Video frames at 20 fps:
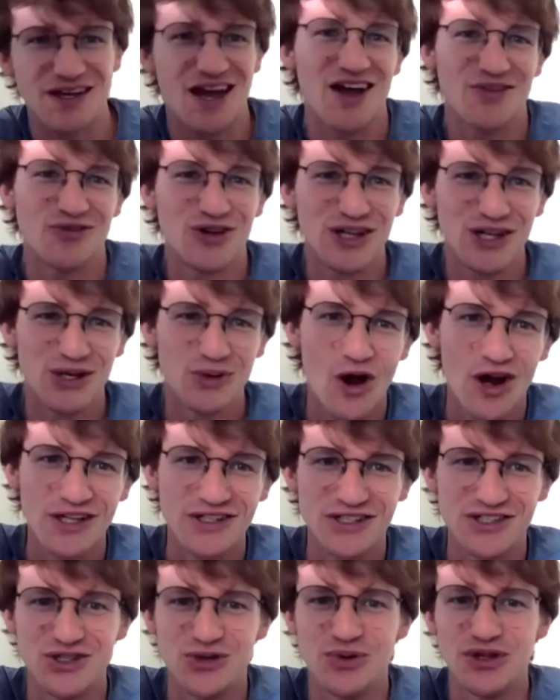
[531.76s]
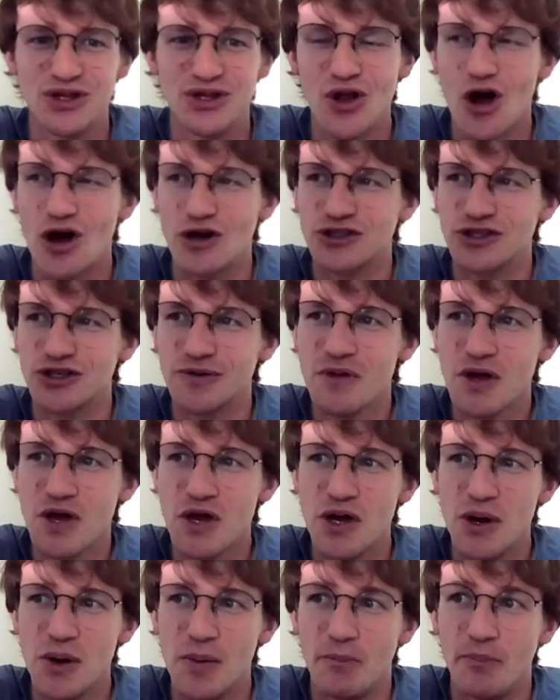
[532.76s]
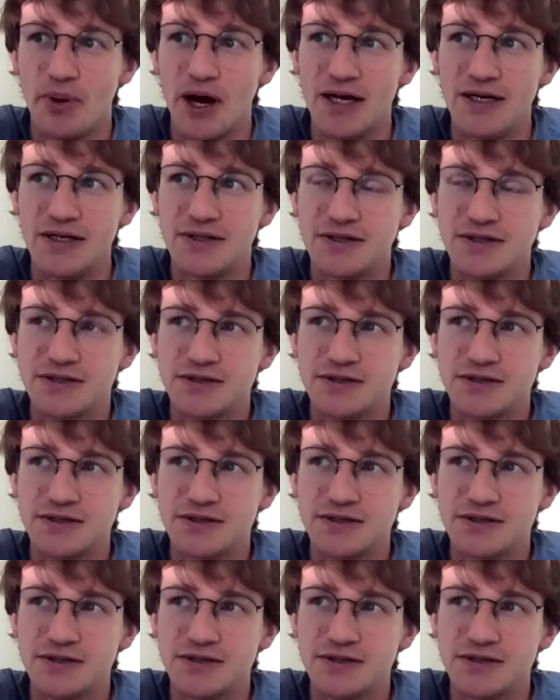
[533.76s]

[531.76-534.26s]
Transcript: i really wanted to do in the long term that but